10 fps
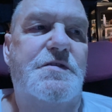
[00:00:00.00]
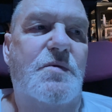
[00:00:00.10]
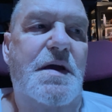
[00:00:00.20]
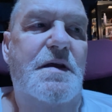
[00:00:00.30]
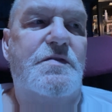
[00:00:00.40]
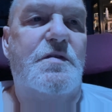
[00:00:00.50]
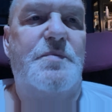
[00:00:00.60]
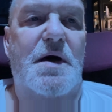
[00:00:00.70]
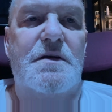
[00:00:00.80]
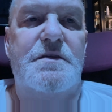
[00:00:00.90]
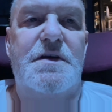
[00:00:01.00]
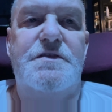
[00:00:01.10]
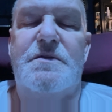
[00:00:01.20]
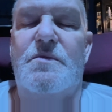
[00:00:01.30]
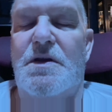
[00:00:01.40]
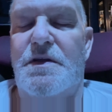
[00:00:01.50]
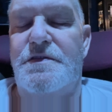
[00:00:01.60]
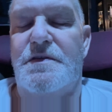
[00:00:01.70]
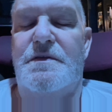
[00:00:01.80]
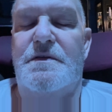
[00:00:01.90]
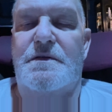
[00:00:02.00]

created through politics and religion.